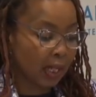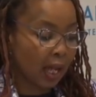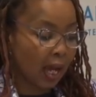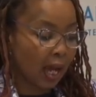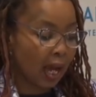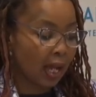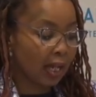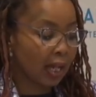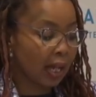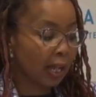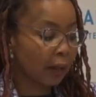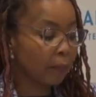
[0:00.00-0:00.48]

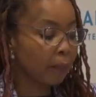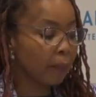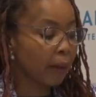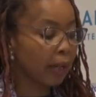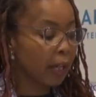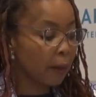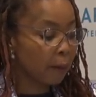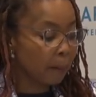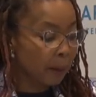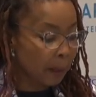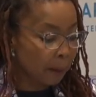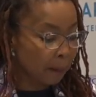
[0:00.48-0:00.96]
Unlike
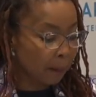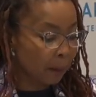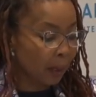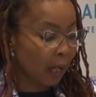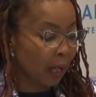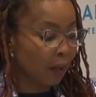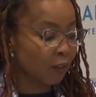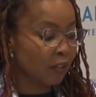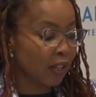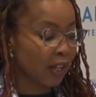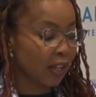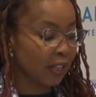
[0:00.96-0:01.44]
many people
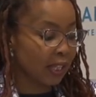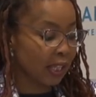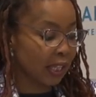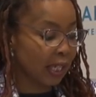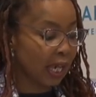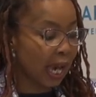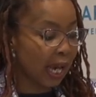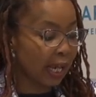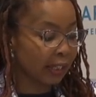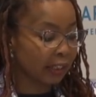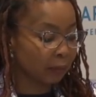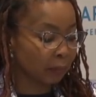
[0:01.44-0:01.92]
outside the
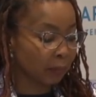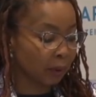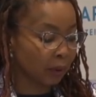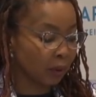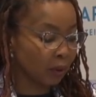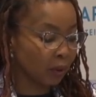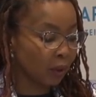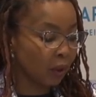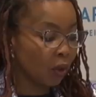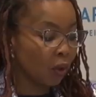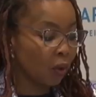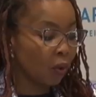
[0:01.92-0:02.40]
academy,
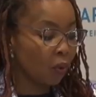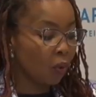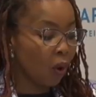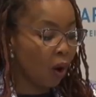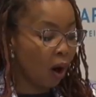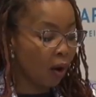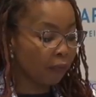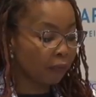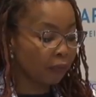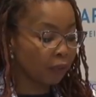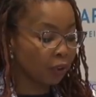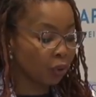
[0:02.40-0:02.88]
who
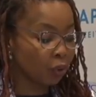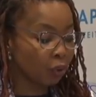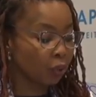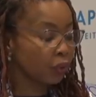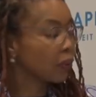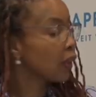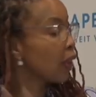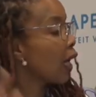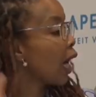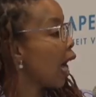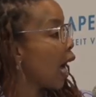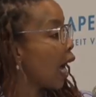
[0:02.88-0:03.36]
often
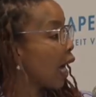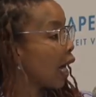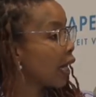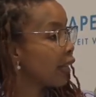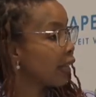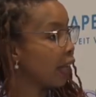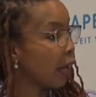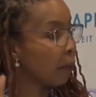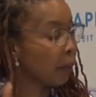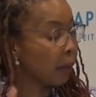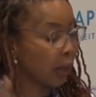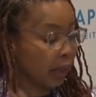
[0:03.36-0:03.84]
use
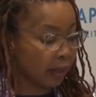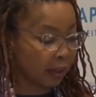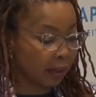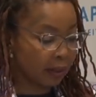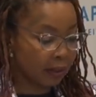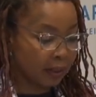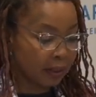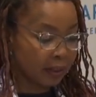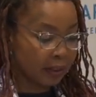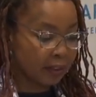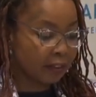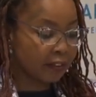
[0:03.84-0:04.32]
academic
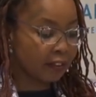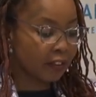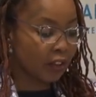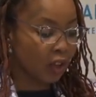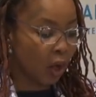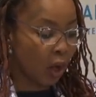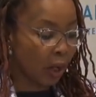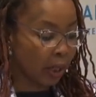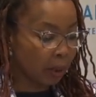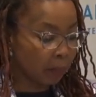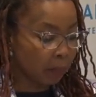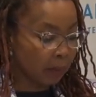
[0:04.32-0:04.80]

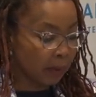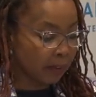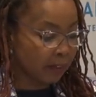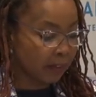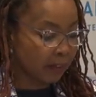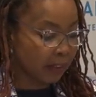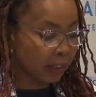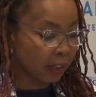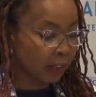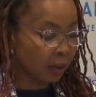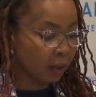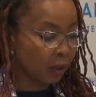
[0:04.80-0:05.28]

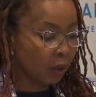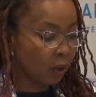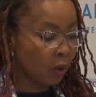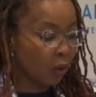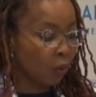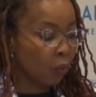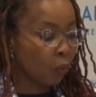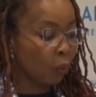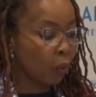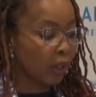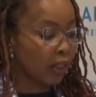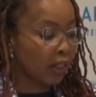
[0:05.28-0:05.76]
synonymously
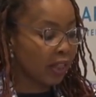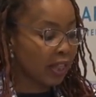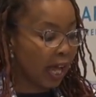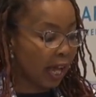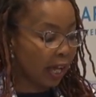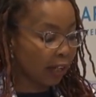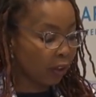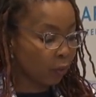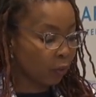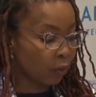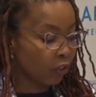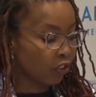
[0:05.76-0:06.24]
with
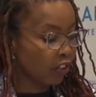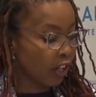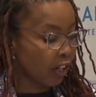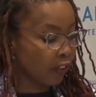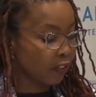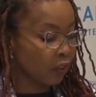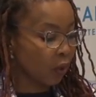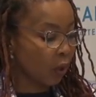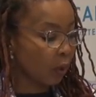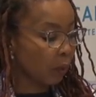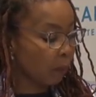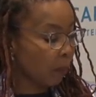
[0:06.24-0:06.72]
that which does
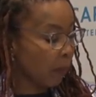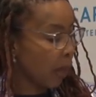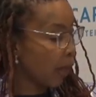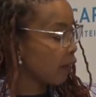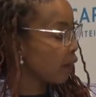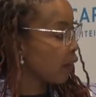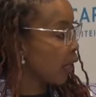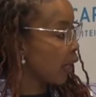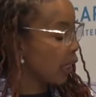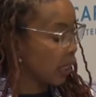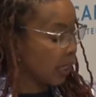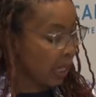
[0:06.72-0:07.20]
not
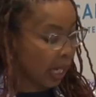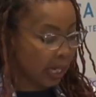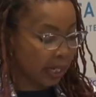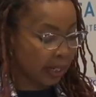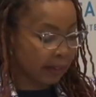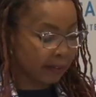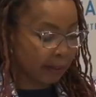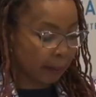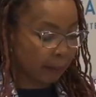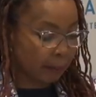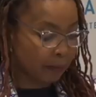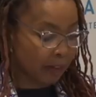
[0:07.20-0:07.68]
matter in any
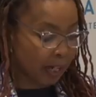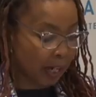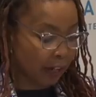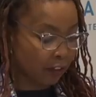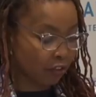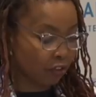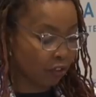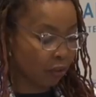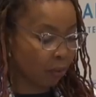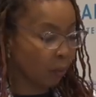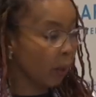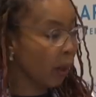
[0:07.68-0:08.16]

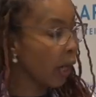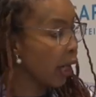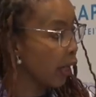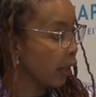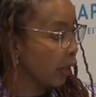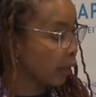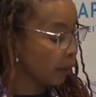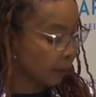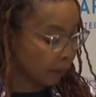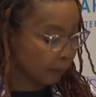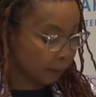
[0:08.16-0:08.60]
substantial way,